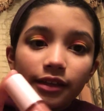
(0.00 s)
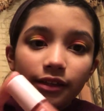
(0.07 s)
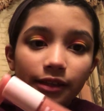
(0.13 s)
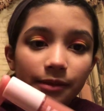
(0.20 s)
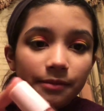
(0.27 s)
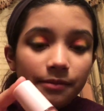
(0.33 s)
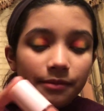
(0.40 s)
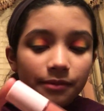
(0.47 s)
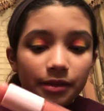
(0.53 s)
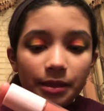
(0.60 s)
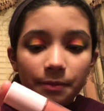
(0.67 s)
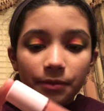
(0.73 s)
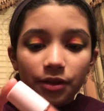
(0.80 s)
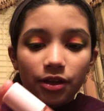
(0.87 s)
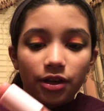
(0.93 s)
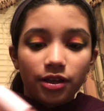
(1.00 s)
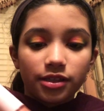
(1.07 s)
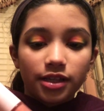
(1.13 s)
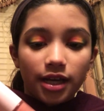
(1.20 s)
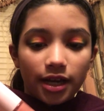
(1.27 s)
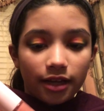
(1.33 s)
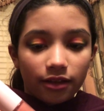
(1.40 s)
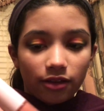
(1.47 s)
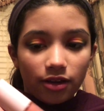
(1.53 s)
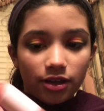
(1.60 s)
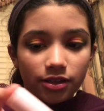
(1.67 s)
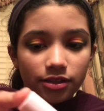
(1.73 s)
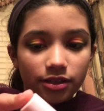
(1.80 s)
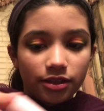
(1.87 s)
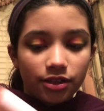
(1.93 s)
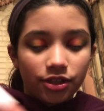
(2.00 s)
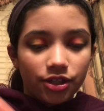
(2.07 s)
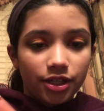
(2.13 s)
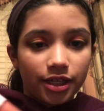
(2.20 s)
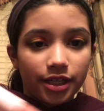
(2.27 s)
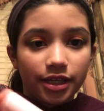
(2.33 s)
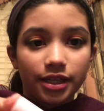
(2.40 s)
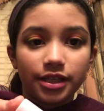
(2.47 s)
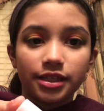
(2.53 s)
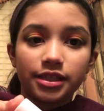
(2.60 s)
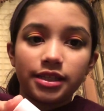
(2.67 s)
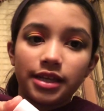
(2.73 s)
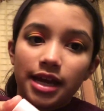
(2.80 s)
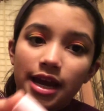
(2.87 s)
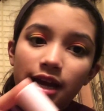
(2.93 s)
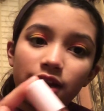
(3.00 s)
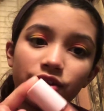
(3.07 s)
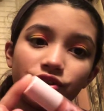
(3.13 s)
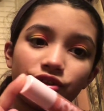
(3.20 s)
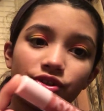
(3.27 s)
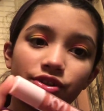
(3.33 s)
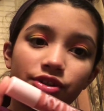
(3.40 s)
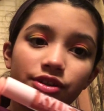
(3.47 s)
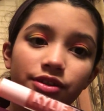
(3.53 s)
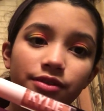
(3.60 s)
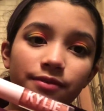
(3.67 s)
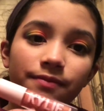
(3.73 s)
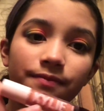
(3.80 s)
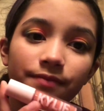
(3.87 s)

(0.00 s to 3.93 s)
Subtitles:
lip gloss, high gloss, in the shade Snatched.